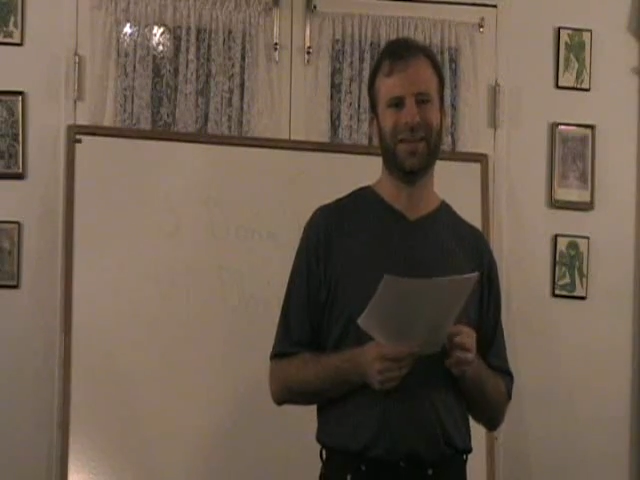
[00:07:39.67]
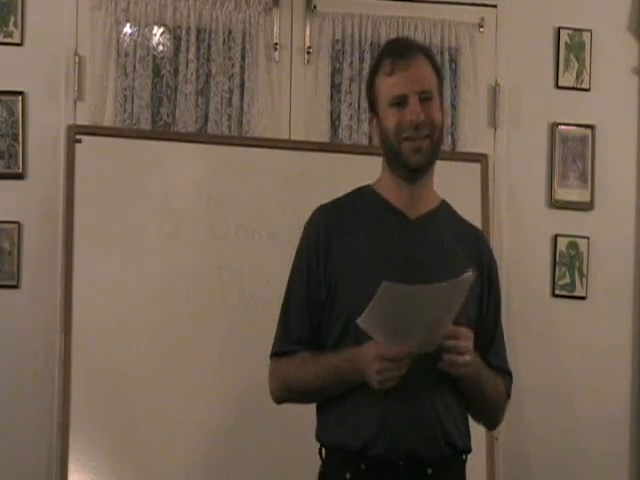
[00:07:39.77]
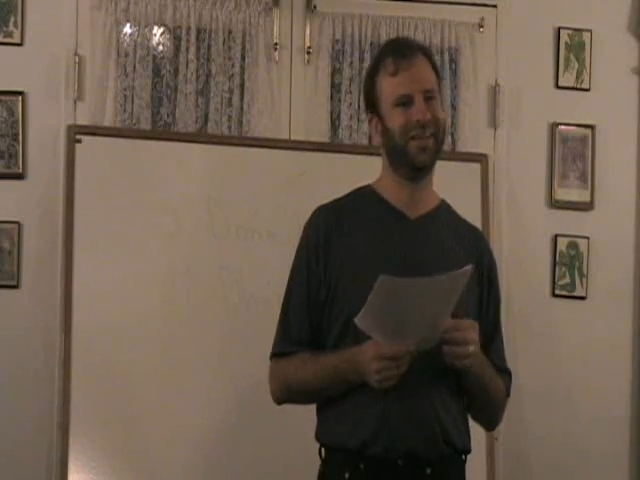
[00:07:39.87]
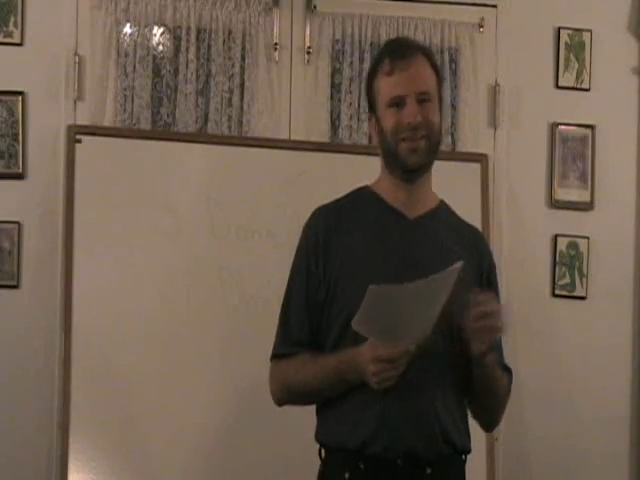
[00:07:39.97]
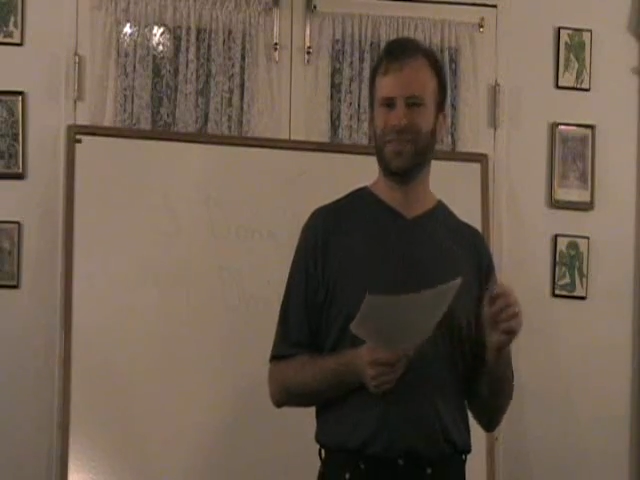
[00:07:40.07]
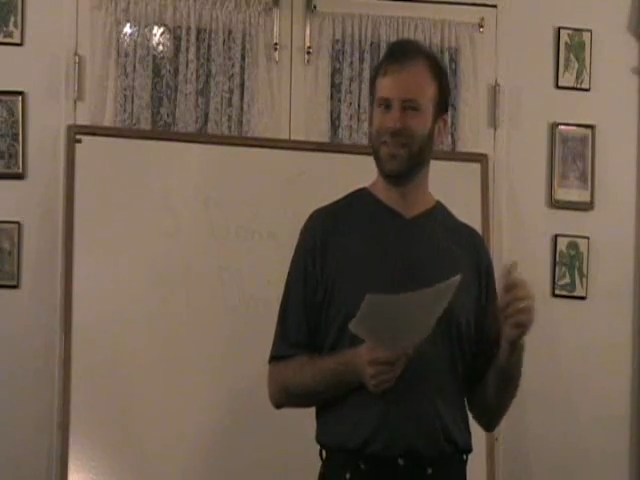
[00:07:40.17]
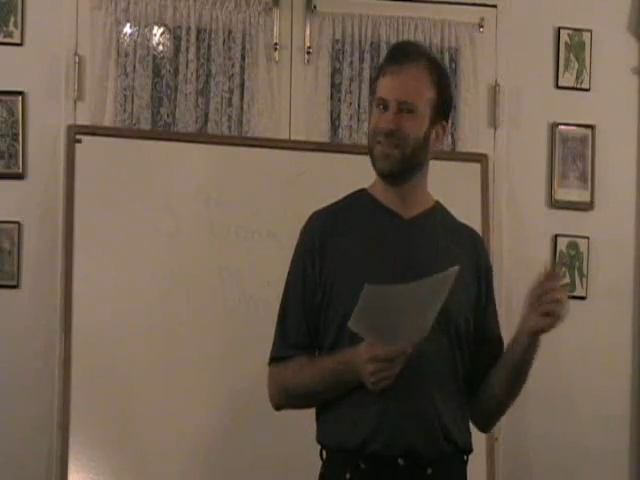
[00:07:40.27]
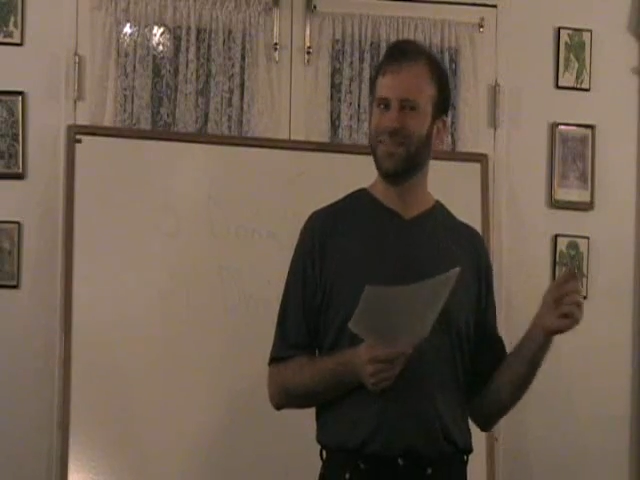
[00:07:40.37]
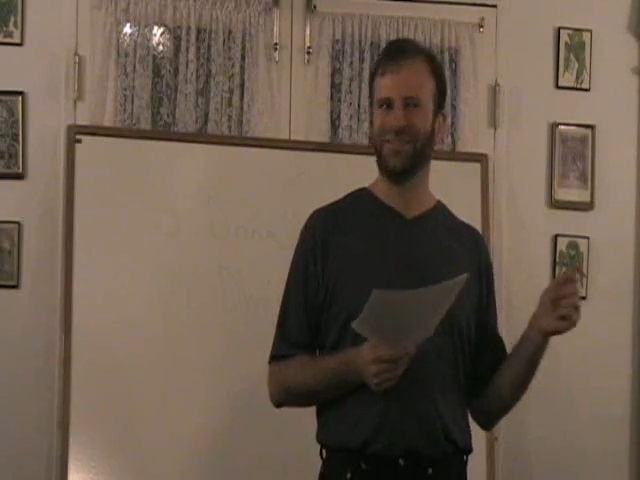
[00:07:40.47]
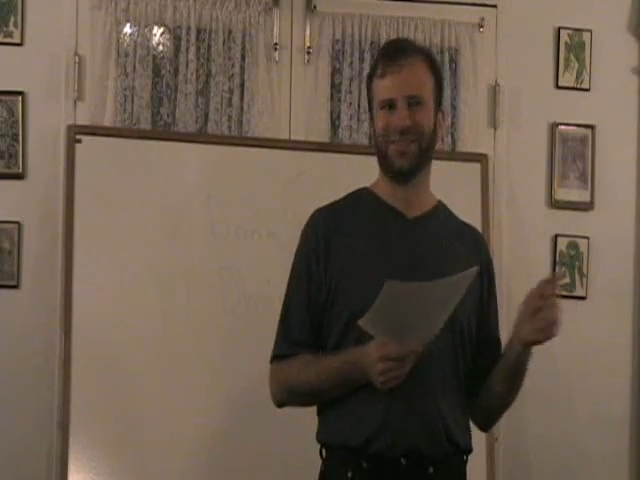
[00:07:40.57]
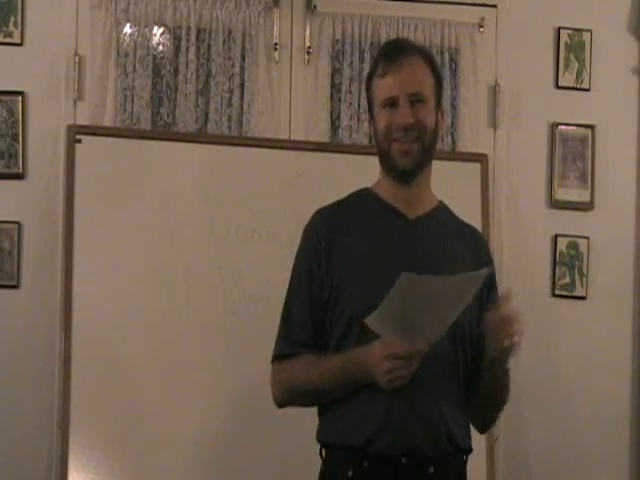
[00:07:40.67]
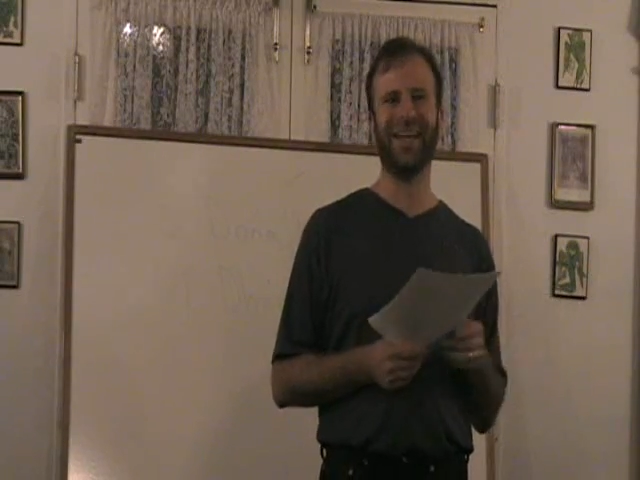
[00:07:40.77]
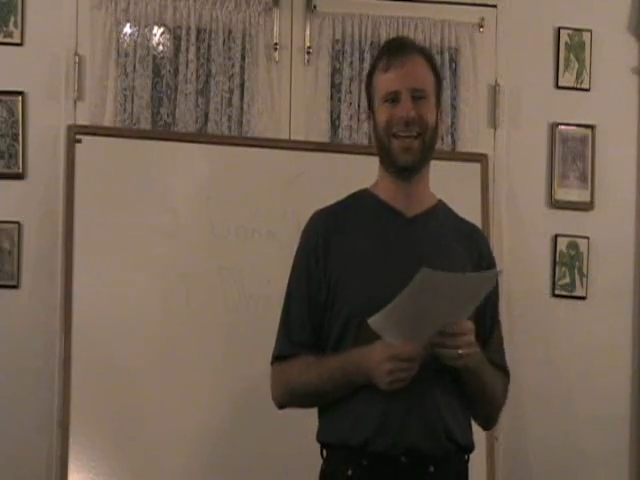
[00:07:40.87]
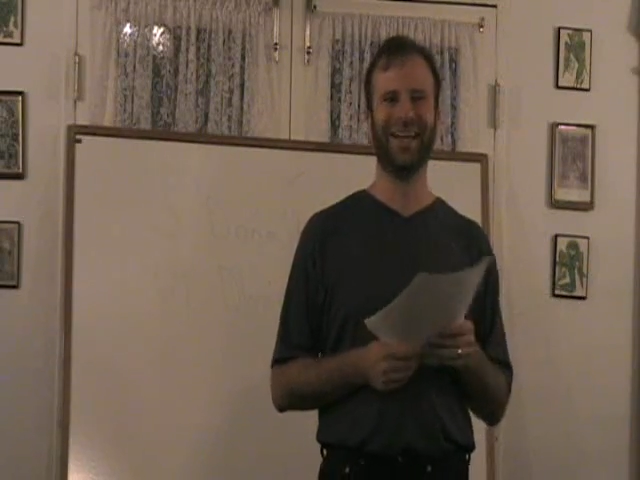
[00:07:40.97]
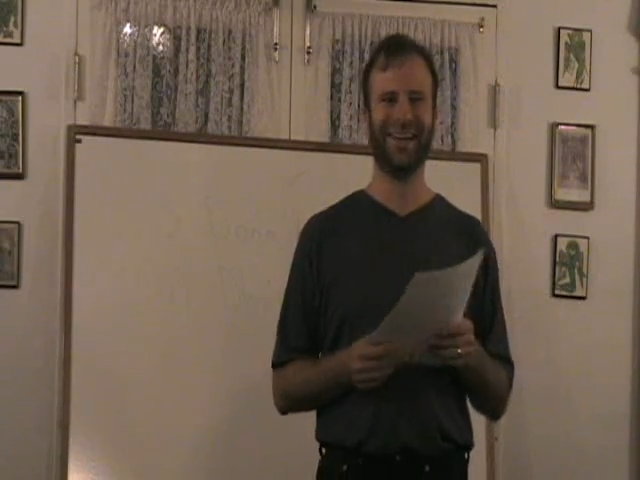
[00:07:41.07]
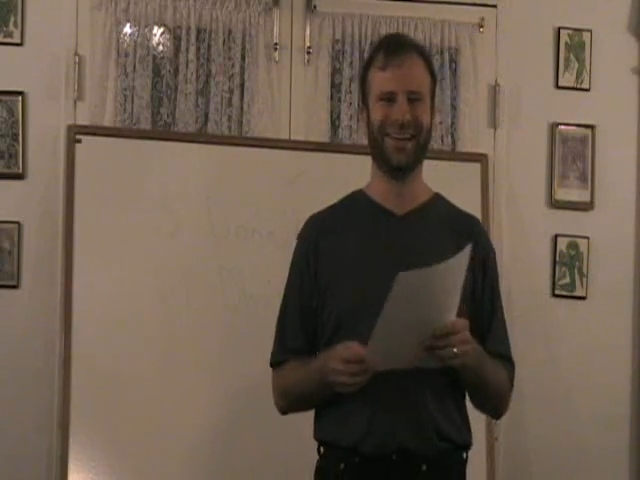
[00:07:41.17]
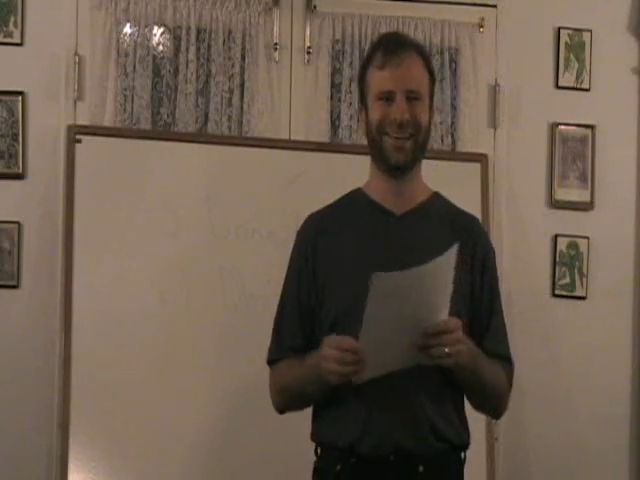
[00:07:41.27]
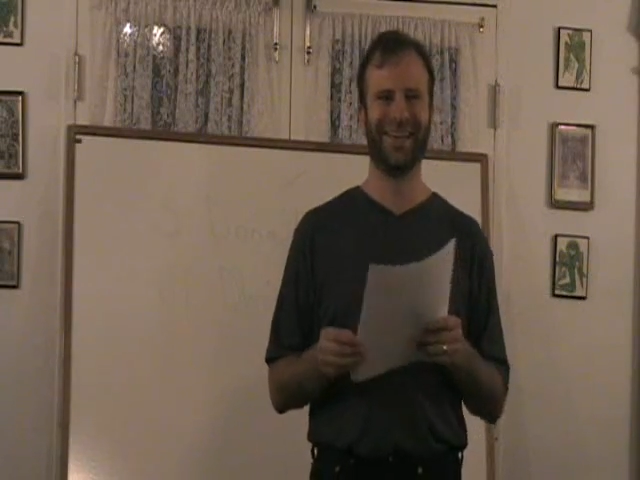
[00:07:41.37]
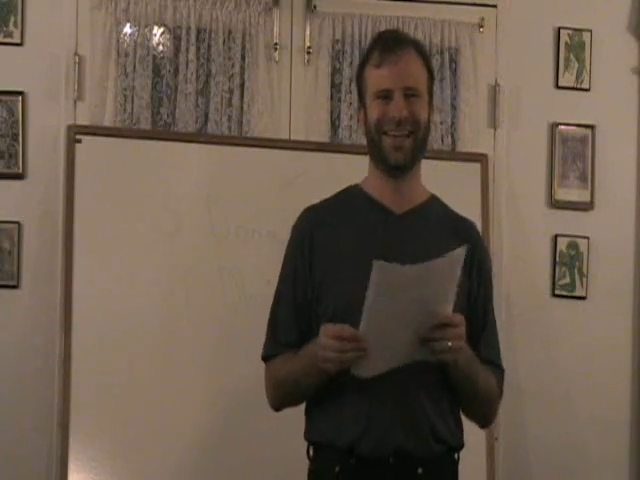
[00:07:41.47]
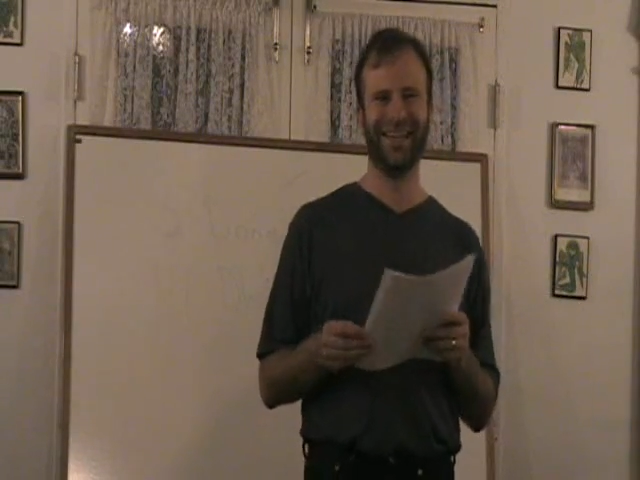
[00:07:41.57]
And then you have to answer differently.
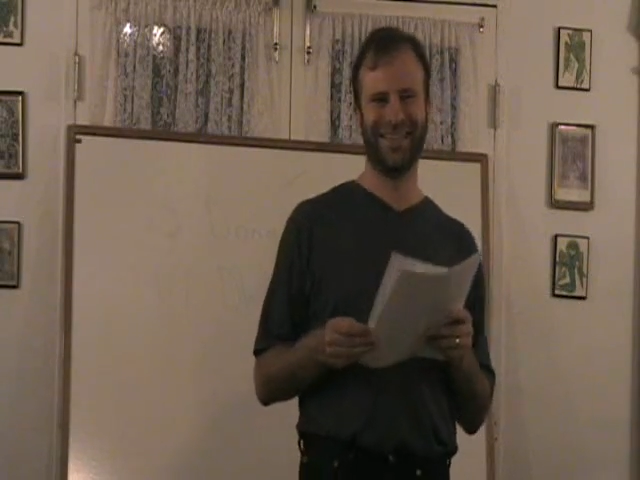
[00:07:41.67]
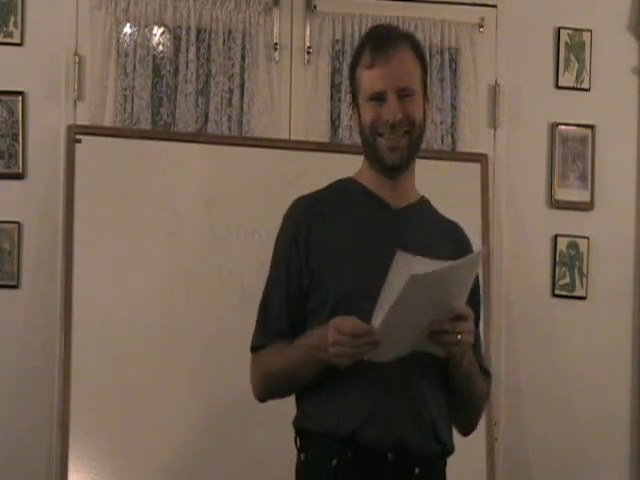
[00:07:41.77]
Okay?